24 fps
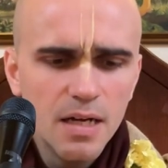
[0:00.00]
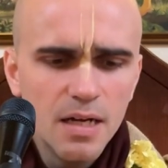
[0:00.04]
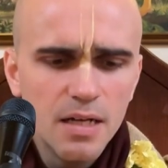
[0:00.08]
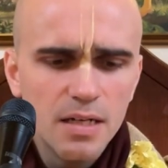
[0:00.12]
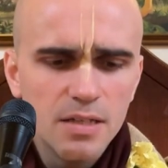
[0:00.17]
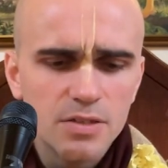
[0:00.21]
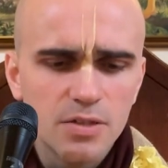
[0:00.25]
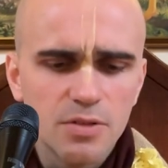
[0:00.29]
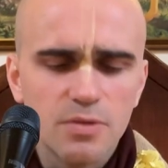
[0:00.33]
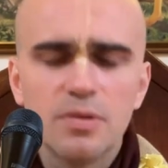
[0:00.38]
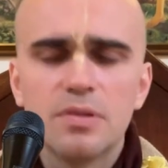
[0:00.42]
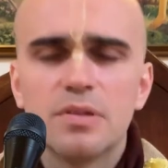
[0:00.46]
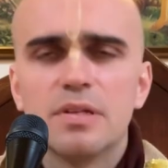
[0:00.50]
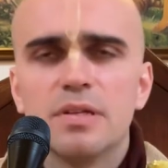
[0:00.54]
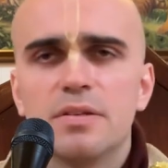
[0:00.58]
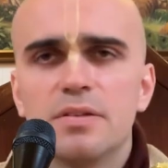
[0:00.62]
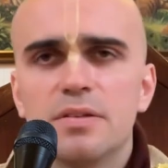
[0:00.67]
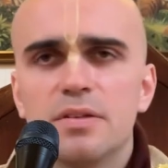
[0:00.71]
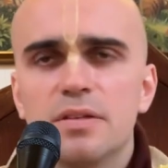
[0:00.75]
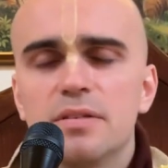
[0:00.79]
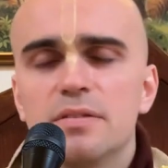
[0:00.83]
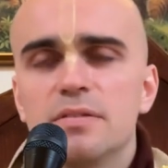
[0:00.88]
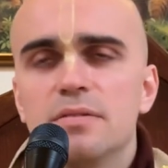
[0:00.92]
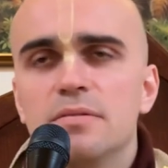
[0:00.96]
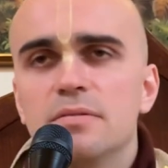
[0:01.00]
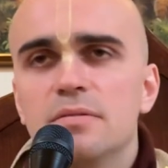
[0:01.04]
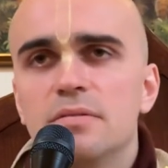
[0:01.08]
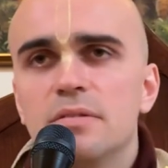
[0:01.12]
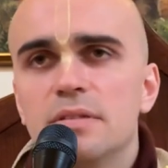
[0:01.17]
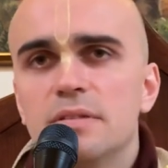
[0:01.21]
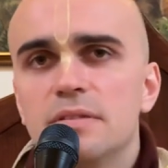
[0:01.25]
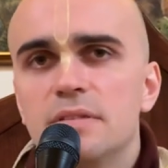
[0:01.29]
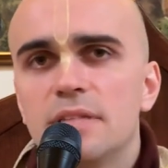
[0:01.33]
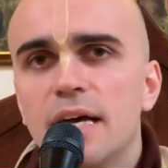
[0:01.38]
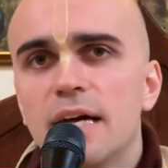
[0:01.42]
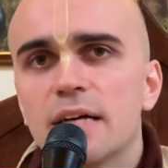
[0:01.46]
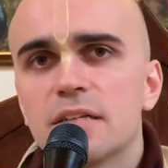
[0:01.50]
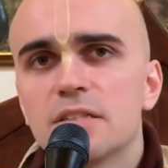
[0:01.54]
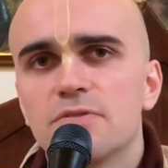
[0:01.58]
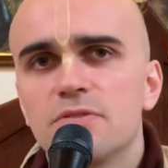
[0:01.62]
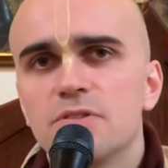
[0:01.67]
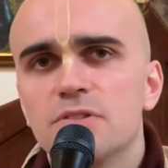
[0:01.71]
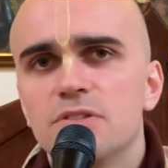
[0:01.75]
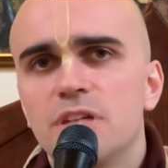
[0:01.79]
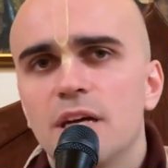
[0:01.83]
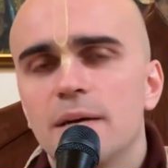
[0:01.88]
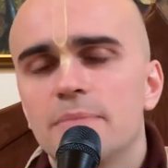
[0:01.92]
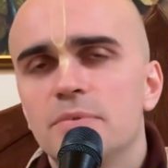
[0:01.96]
So the text
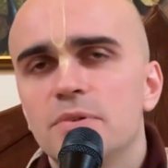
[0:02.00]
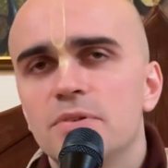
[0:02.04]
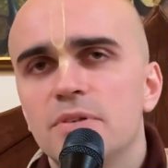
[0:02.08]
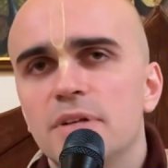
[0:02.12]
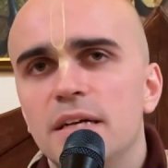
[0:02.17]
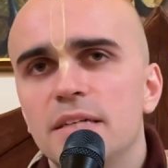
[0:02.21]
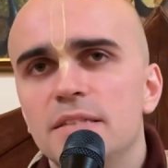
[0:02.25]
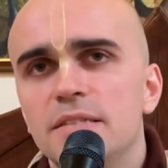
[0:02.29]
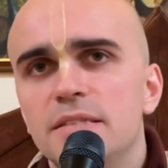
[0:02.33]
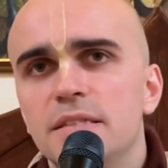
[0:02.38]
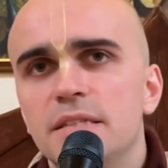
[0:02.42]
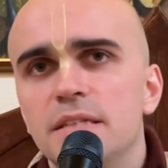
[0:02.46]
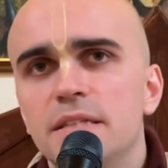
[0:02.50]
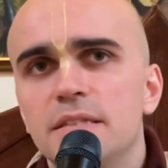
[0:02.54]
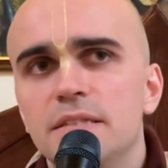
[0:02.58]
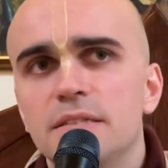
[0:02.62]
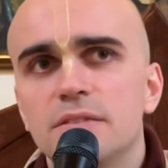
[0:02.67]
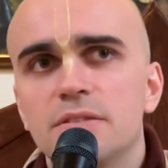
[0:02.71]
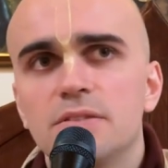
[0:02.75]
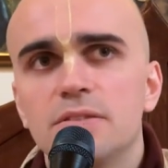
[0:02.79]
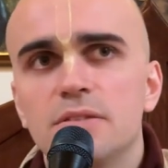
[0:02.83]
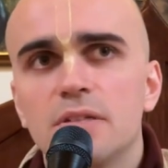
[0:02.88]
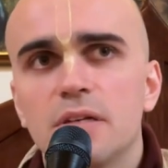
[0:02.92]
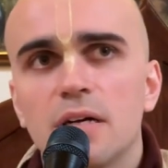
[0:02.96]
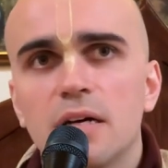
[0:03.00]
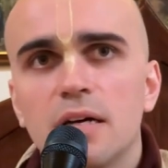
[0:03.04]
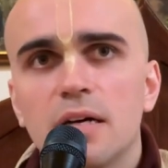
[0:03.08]
for chapter 19 is